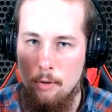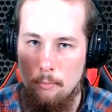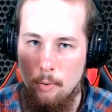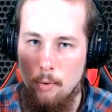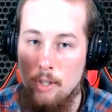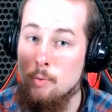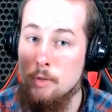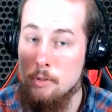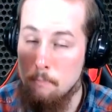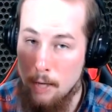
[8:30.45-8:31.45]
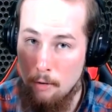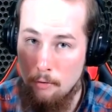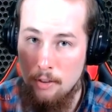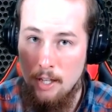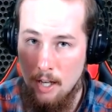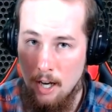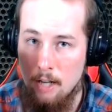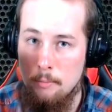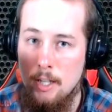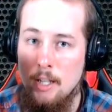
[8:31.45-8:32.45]
employees was better for the
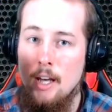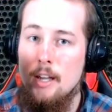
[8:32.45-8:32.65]
economy